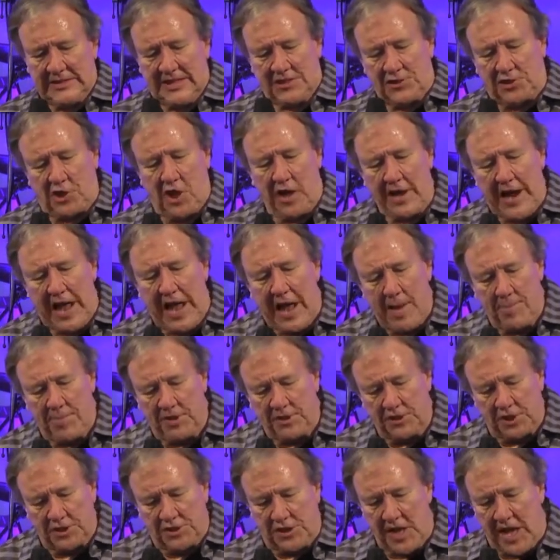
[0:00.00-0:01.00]
is going to
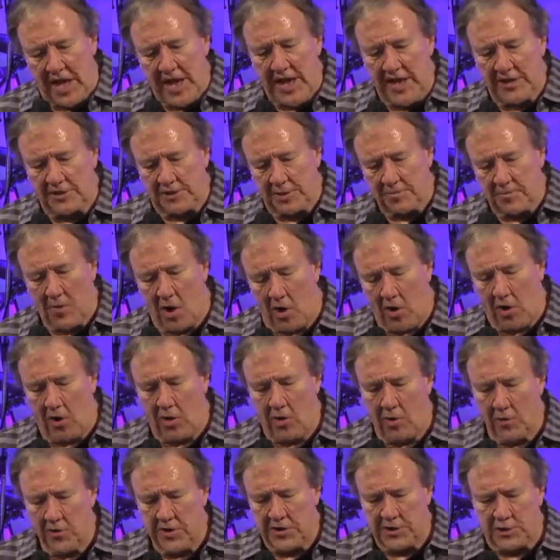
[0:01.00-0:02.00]
happen today,
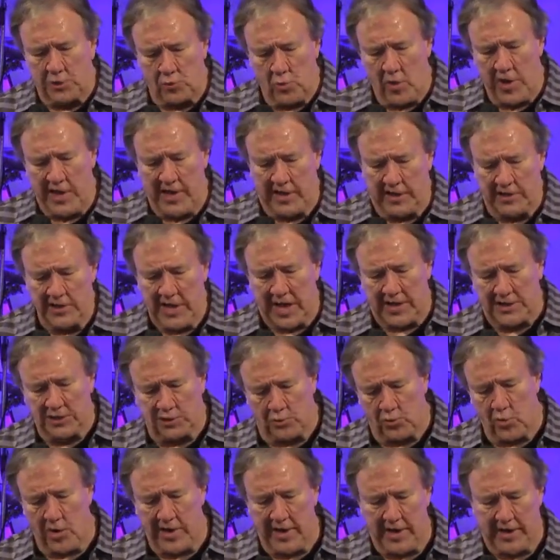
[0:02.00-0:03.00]
tomorrow, this week,
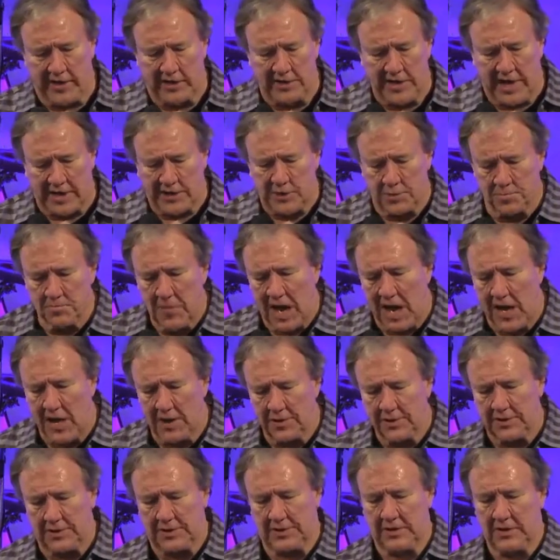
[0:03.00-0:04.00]
next
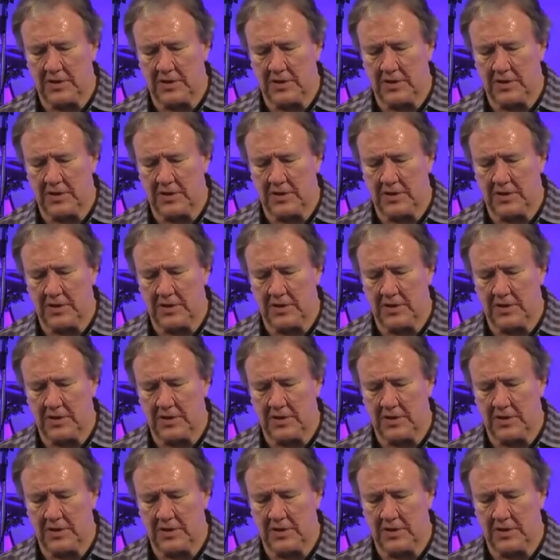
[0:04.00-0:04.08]
month.